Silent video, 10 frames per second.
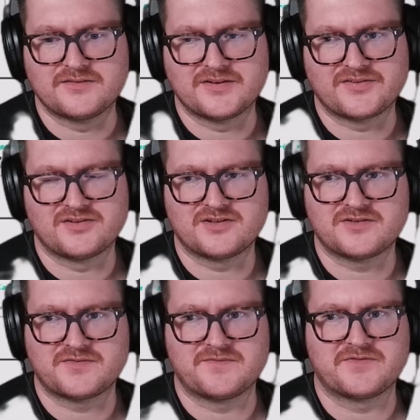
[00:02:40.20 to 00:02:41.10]
a lot
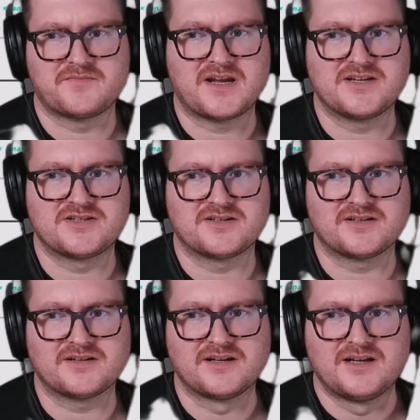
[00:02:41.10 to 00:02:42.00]
of
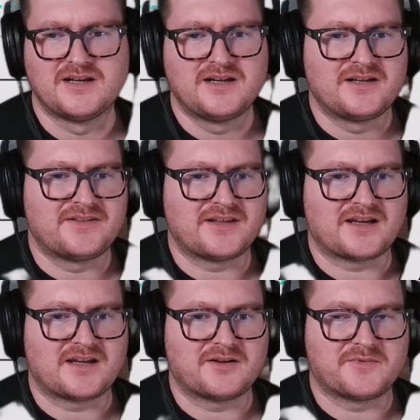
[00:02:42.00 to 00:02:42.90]
information
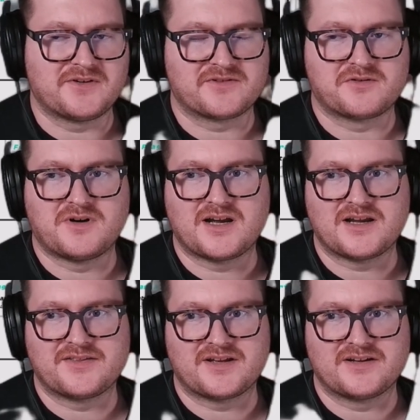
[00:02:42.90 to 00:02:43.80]
that we
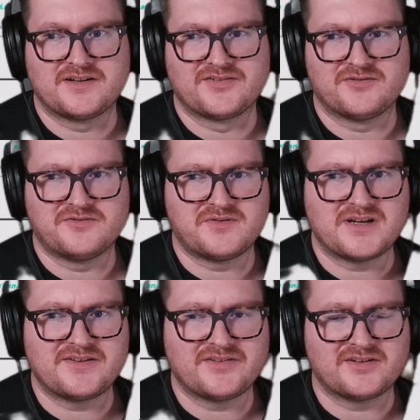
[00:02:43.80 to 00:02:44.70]
require that isn't
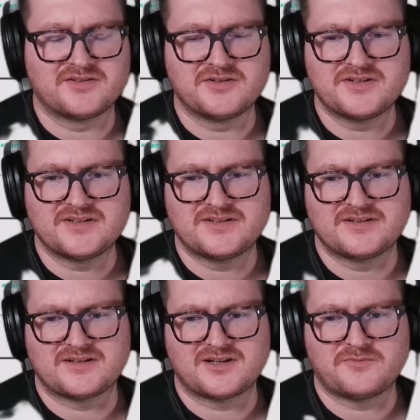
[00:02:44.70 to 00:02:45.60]
always included.
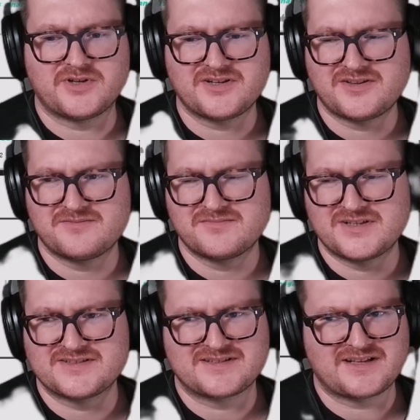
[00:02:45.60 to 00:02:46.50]
One of them
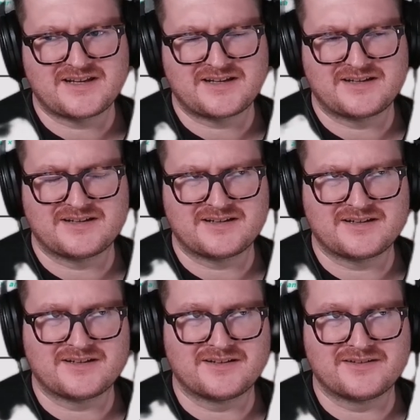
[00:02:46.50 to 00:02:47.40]
is like
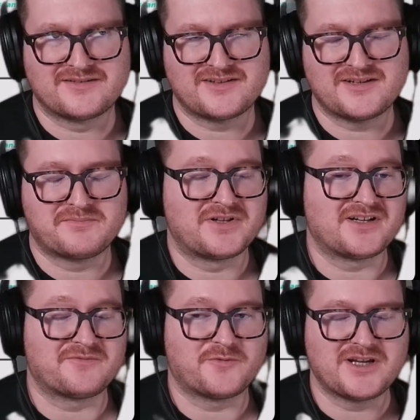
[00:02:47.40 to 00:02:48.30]
the
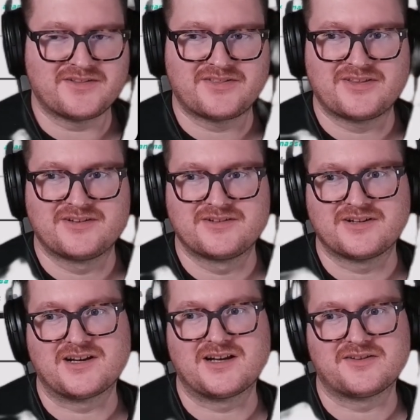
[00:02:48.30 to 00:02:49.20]
plant width.
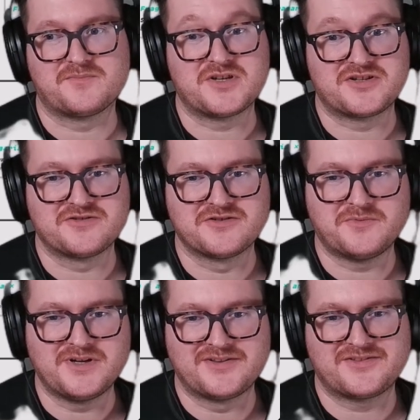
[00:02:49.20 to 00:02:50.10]
The material
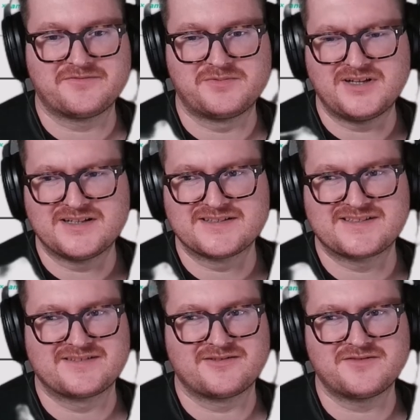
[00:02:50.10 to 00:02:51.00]
width of
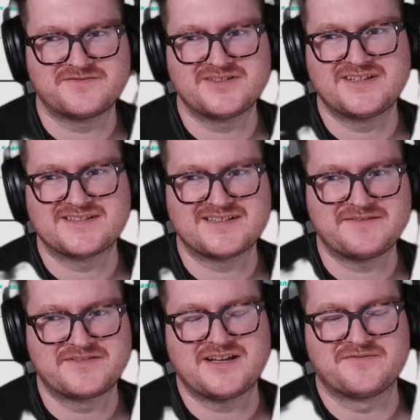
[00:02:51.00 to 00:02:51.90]
plants often gets
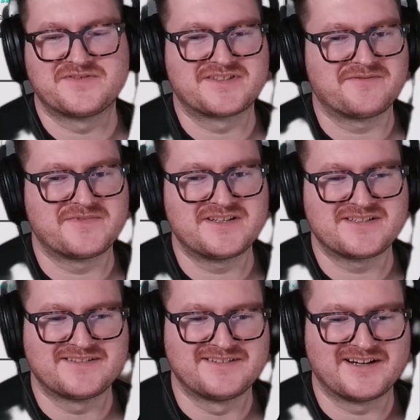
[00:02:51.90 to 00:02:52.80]
left out for some
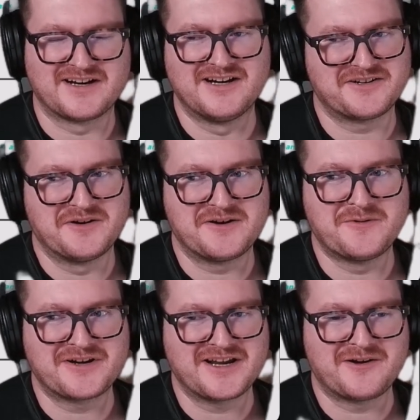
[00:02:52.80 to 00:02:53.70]
reason. I can't quite
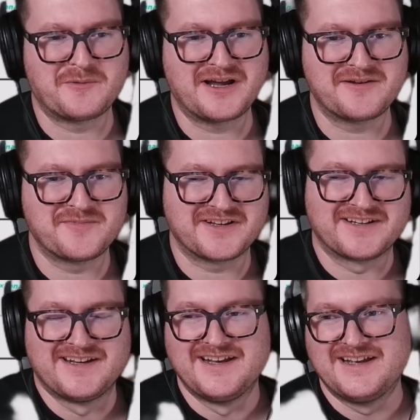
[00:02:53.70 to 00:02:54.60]
work out why, but
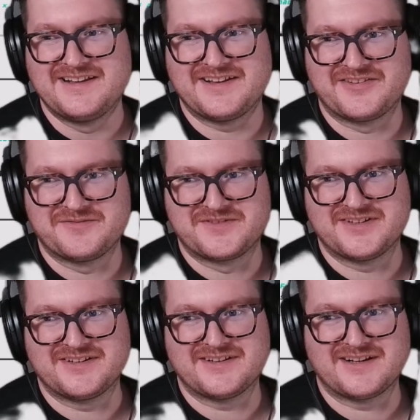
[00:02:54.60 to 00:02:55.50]
that's
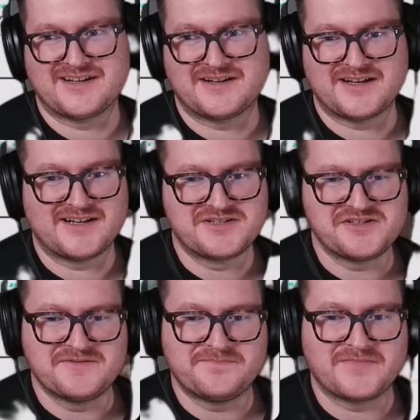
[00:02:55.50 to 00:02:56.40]
often an
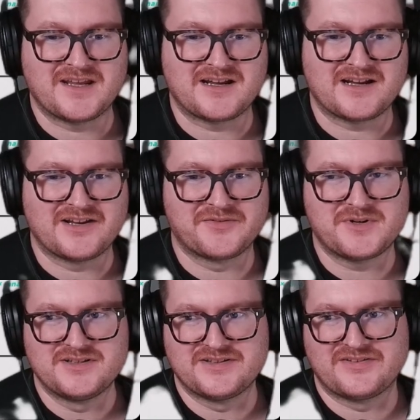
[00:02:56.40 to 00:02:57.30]
issue. As
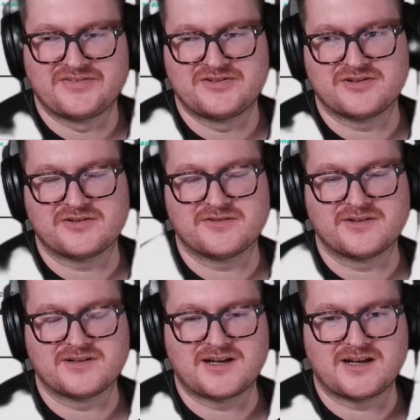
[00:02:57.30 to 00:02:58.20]
well as,
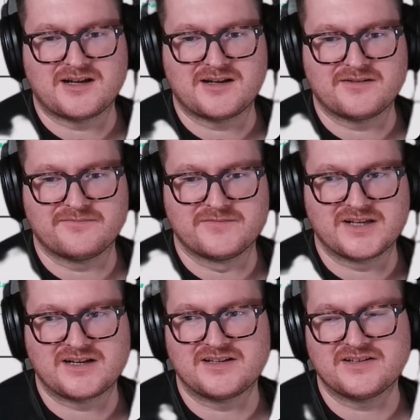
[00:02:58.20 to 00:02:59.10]
the
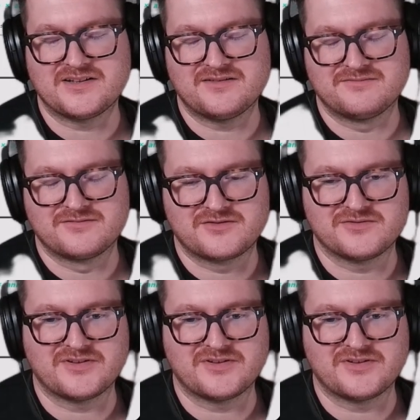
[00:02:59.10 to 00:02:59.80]
color through the